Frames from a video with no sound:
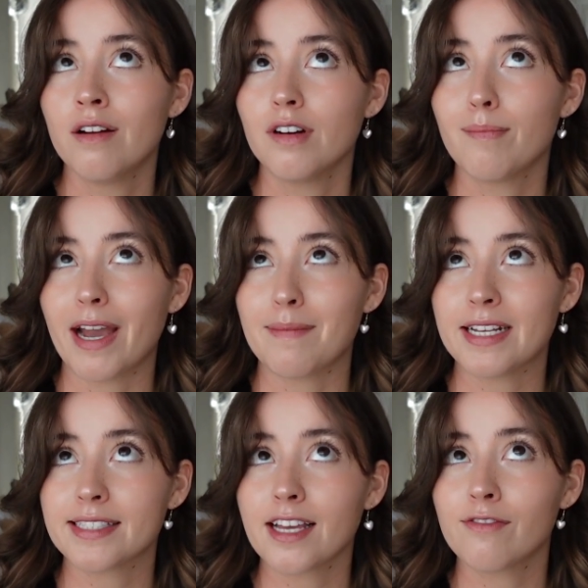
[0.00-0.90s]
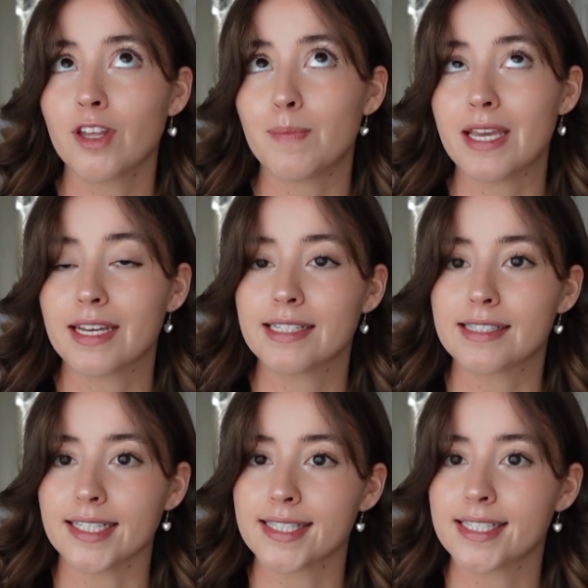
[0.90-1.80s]
remind myself that being
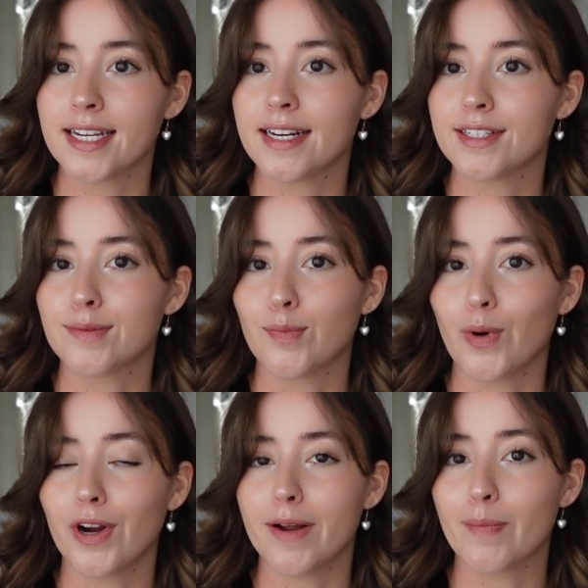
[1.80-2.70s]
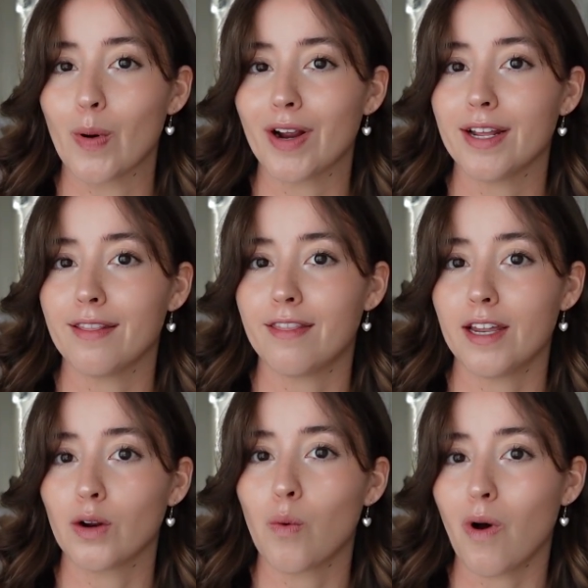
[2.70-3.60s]
consistent is more important
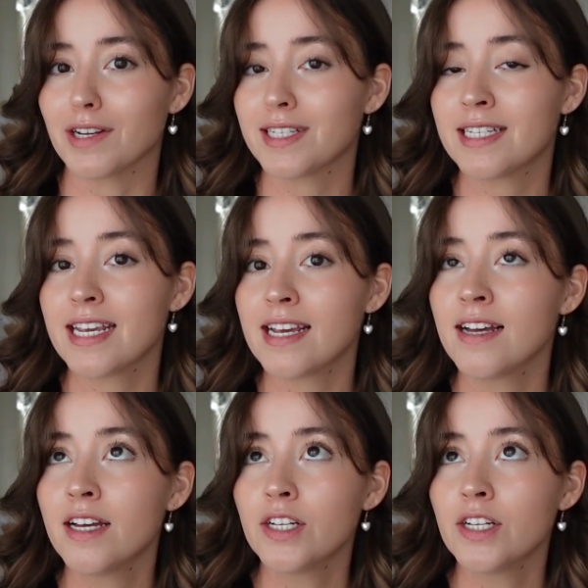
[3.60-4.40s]
than quantity.